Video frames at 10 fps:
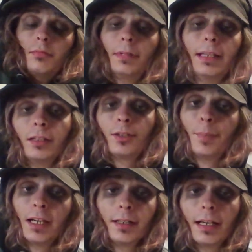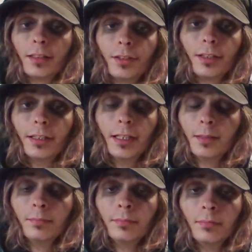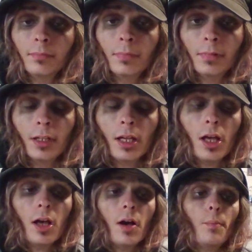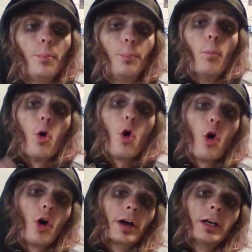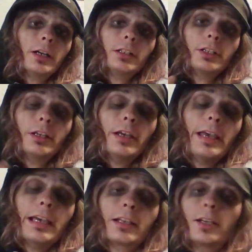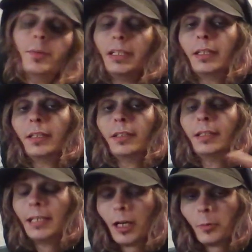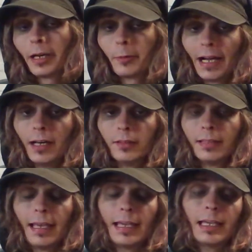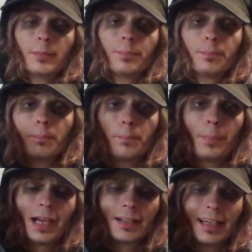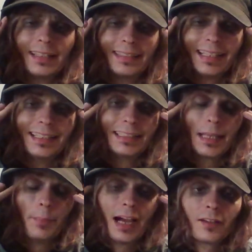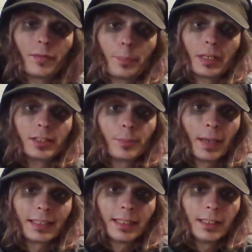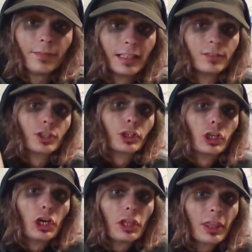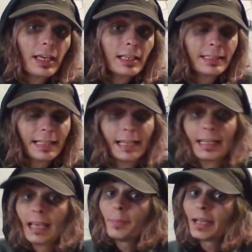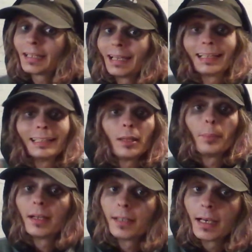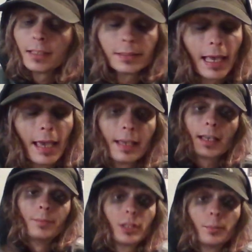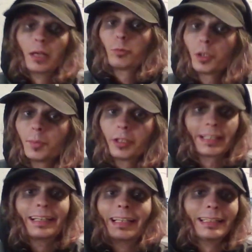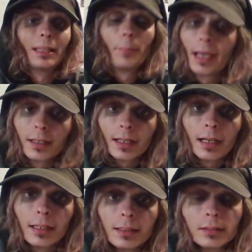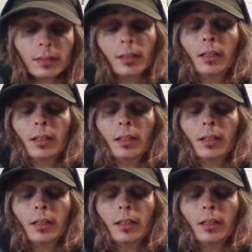It's paradise to them. Or it could be the other way around, and paradise is a matter of perspective, and it's a good thing, saying anybody can get to paradise. Hey, come to my room, you can get to paradise.